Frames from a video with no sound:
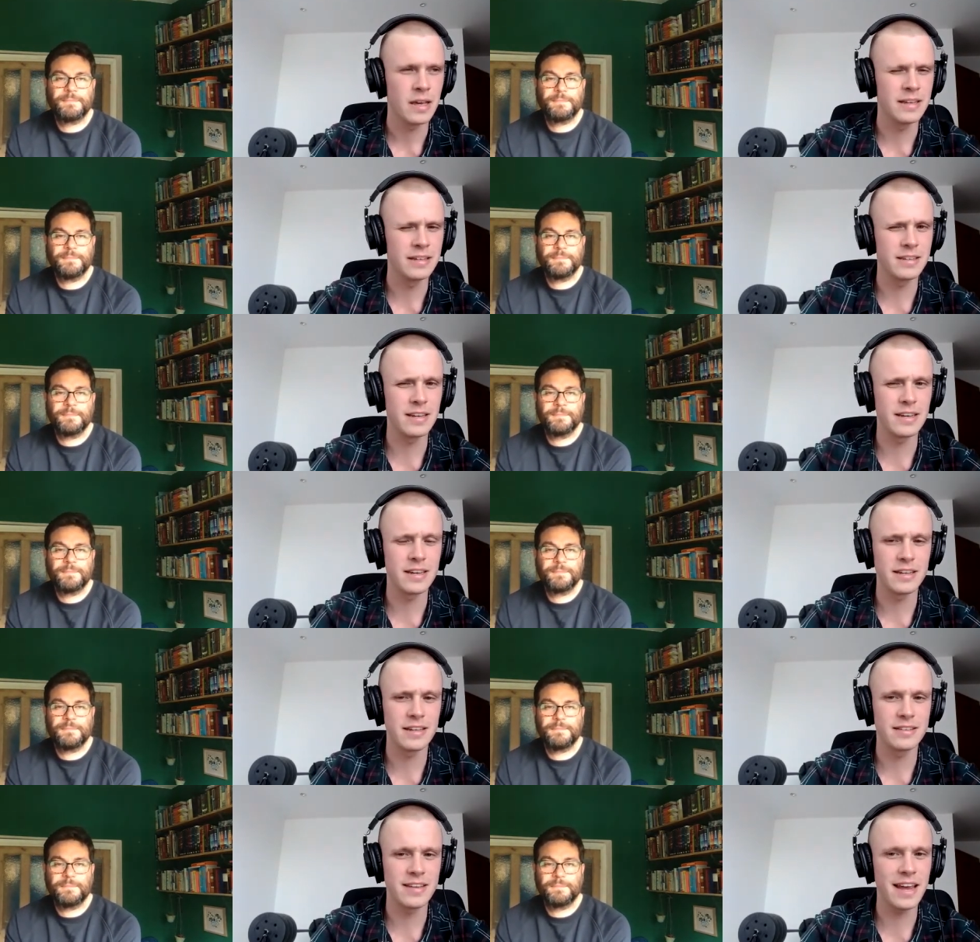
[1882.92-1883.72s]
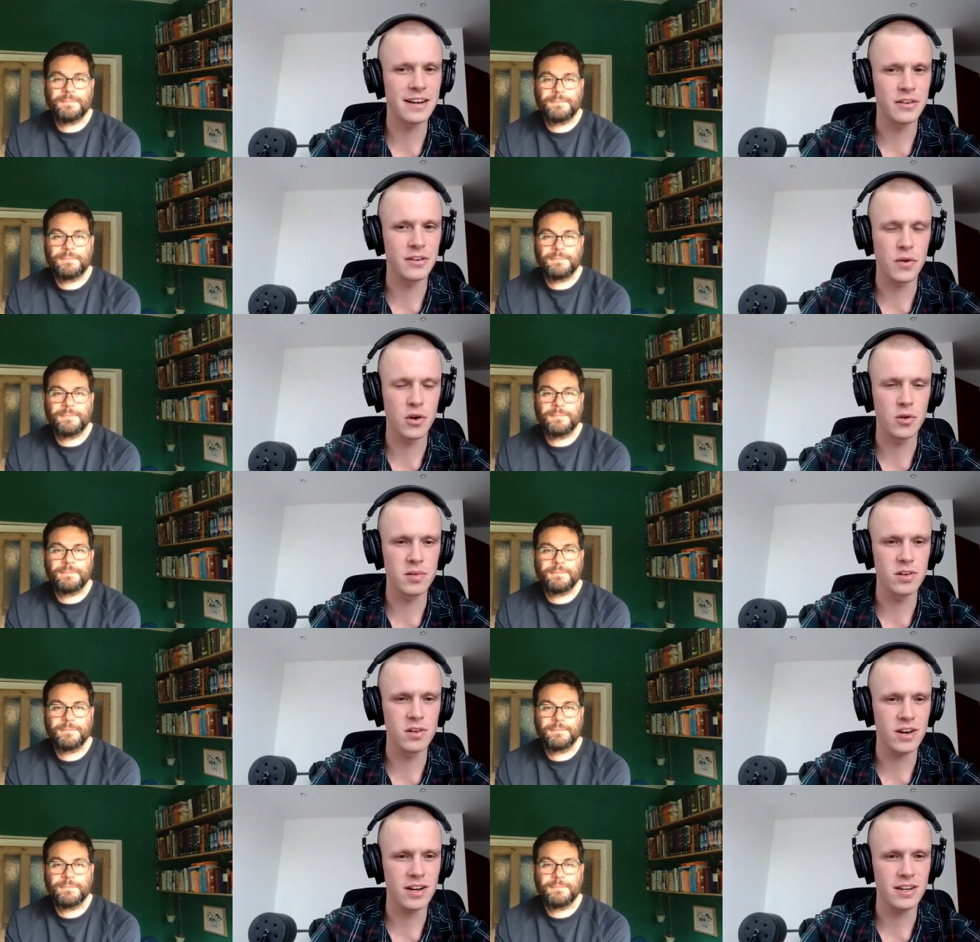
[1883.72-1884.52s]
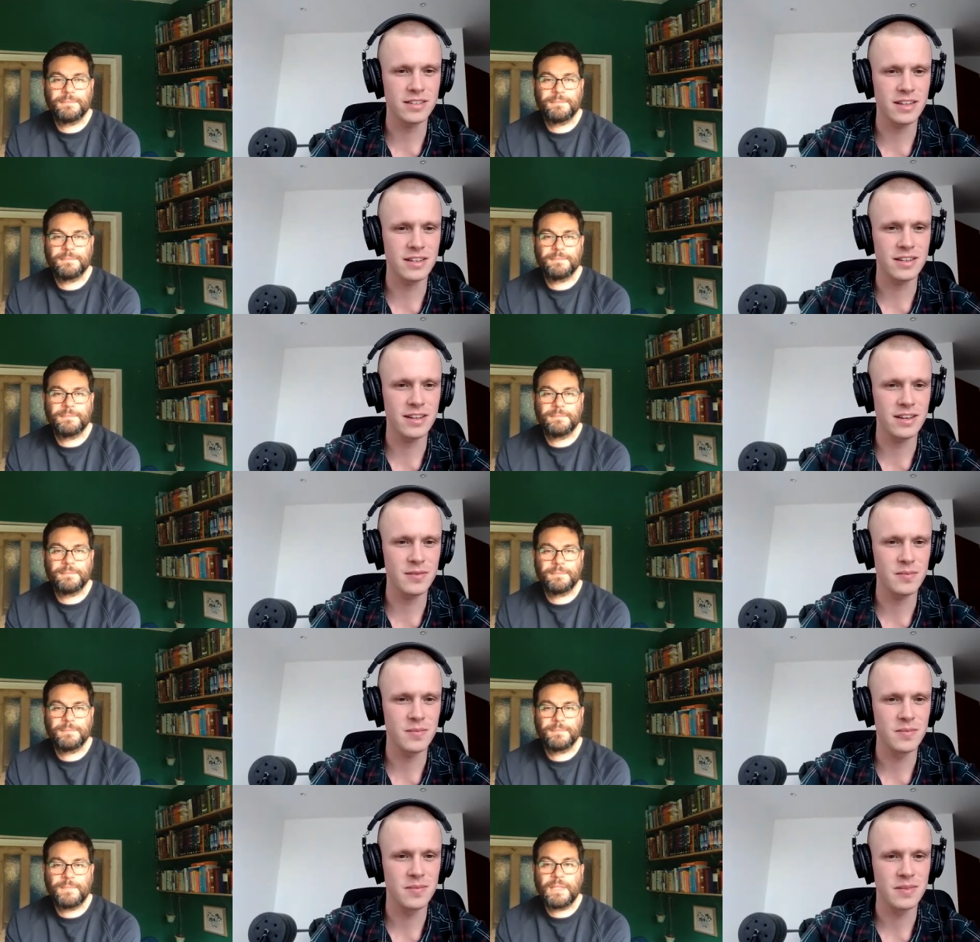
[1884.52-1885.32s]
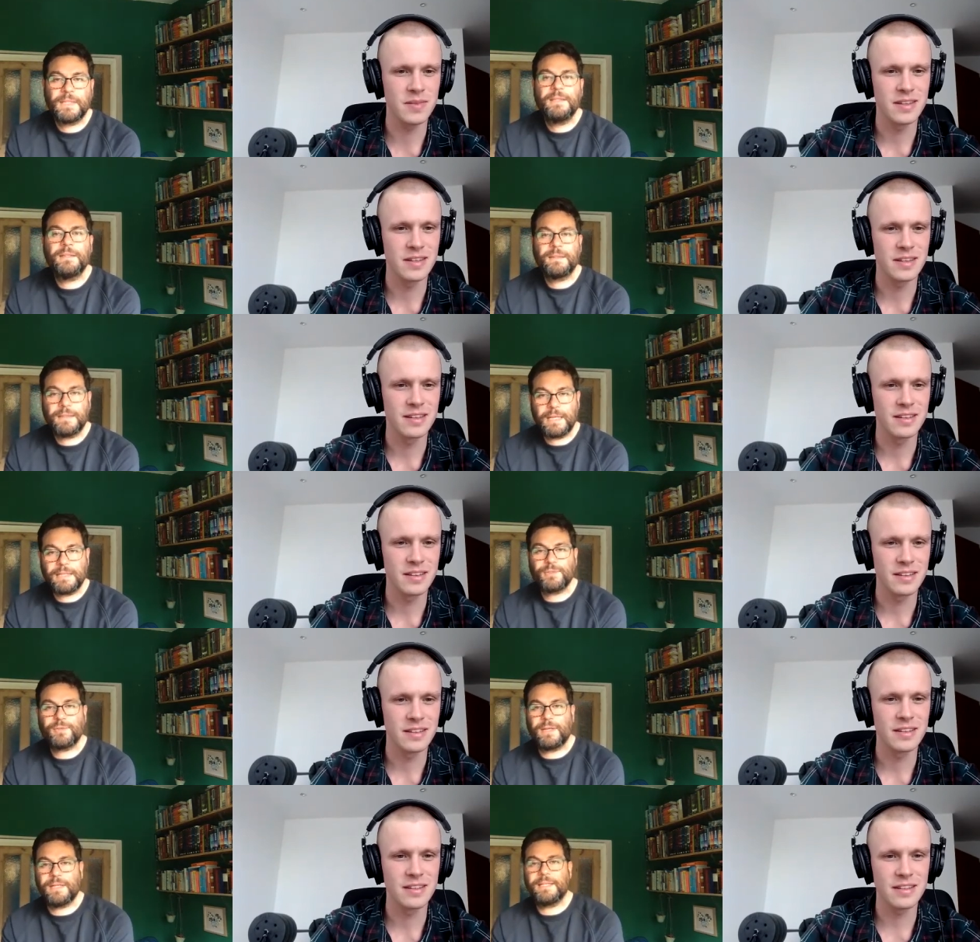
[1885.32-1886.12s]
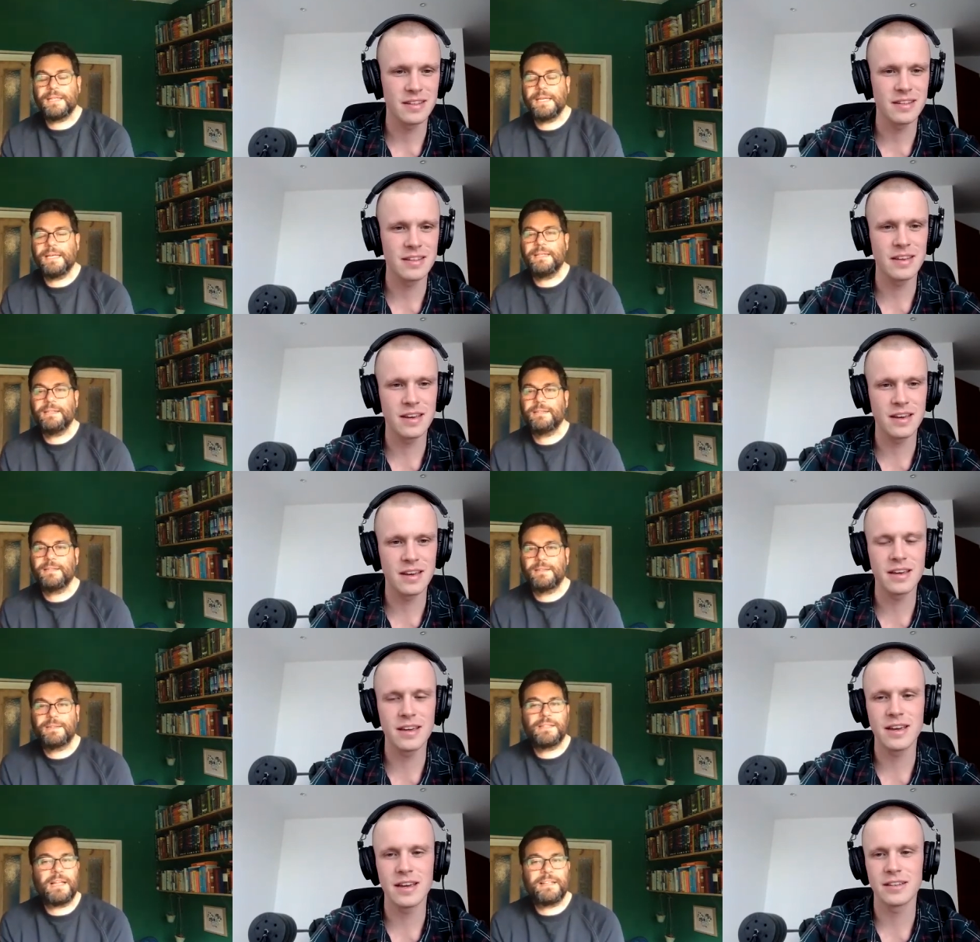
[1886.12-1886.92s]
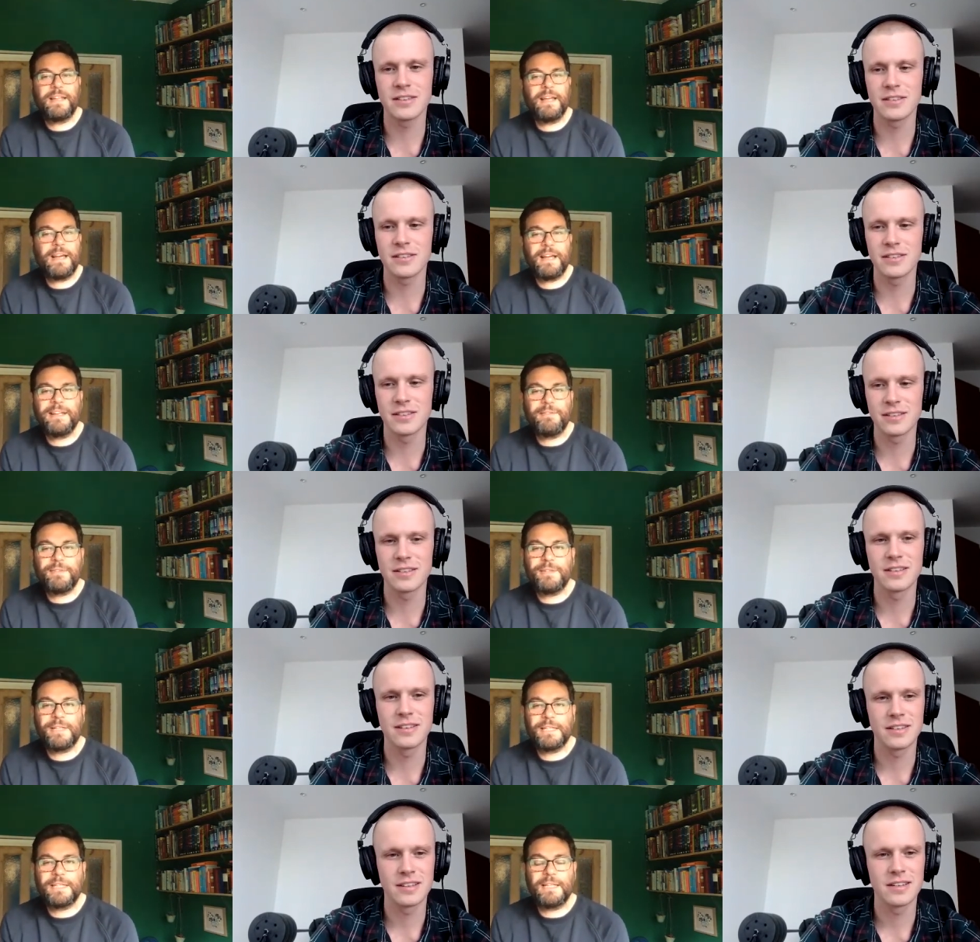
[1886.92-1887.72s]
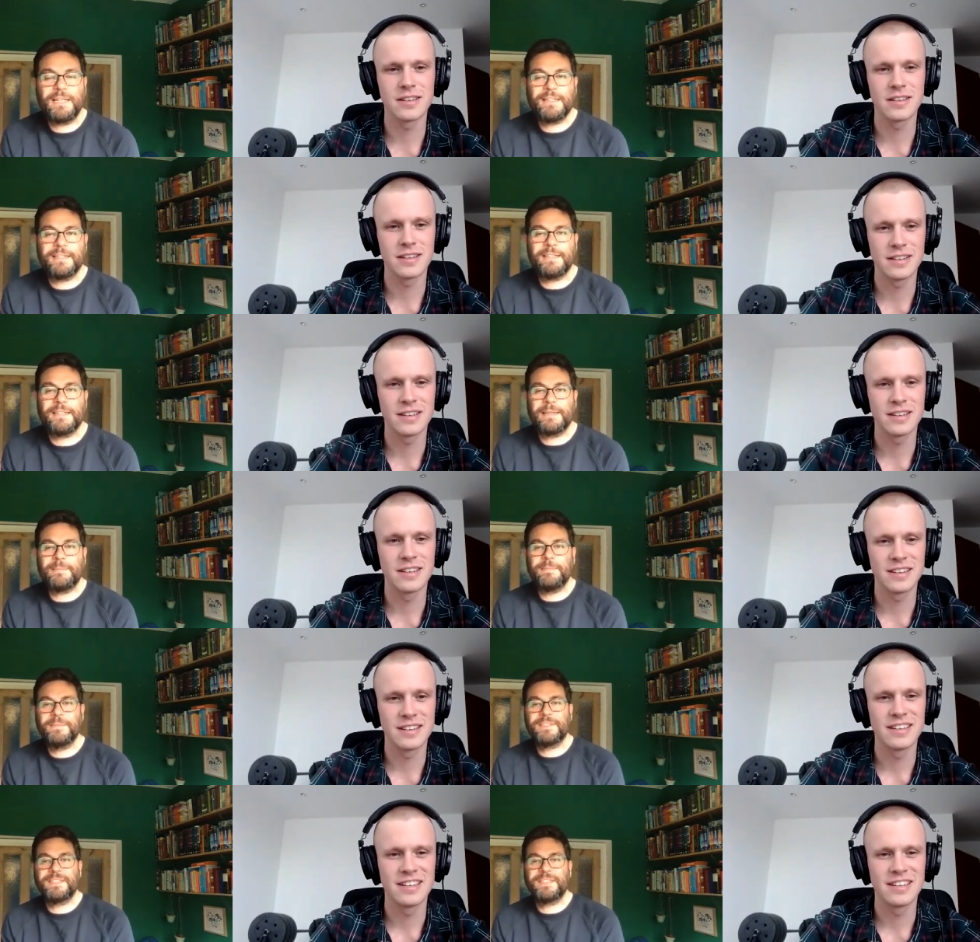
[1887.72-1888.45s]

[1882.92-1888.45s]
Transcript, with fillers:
Speaker 1: is it Technophobia, right? Is that the name? That's right, yeah.
Speaker 2: Yeah, yeah. I, I never really liked the name.